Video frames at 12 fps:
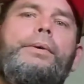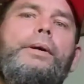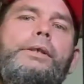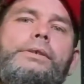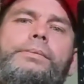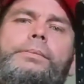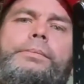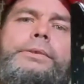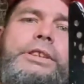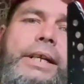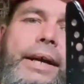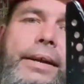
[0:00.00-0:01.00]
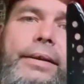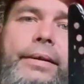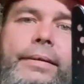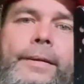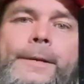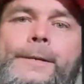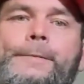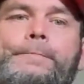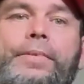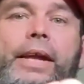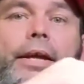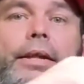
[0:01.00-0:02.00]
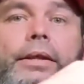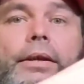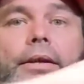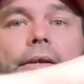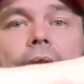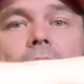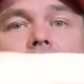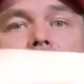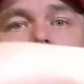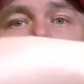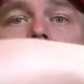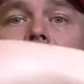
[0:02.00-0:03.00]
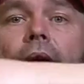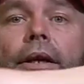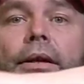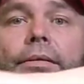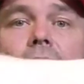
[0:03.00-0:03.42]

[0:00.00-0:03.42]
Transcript: parts from China, and then they're like, "Oh, I give